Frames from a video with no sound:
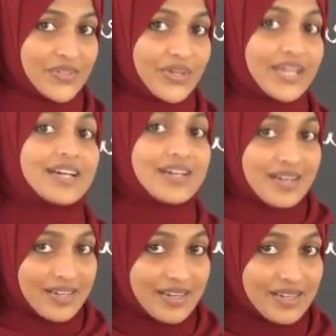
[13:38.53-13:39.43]
Okay,
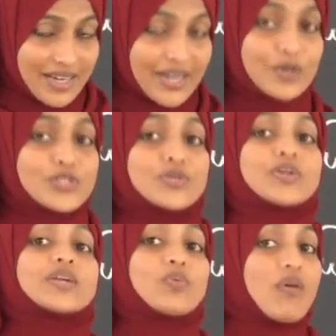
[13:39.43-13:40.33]
write down
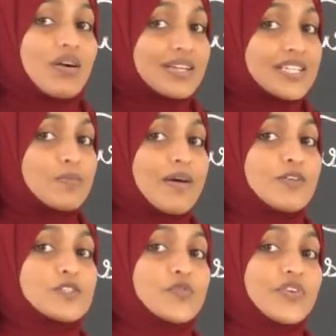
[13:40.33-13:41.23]
student, what is
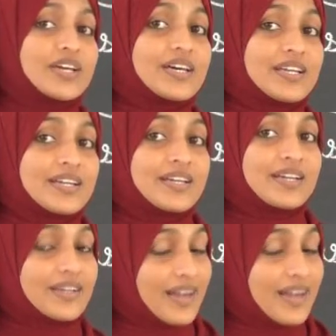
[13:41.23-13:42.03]
biosphere?